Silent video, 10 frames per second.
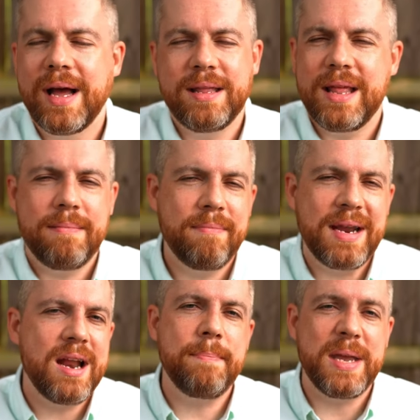I, it
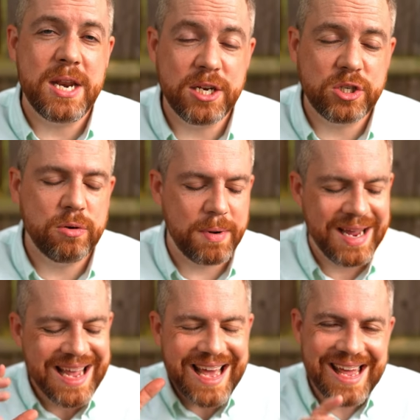might not be an issue, but
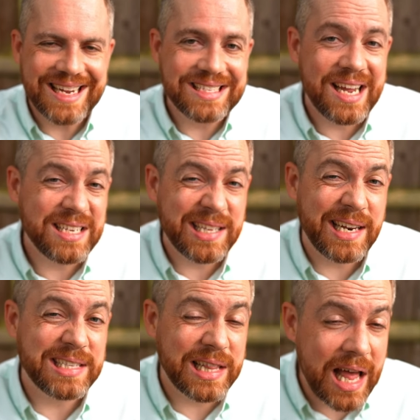it is nice
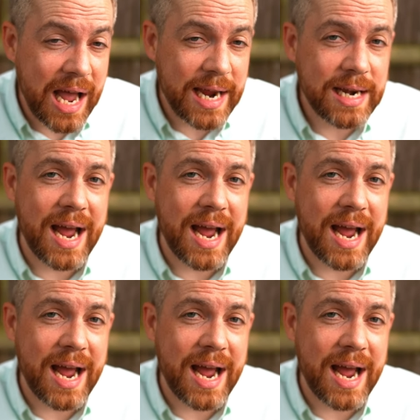that it's lined.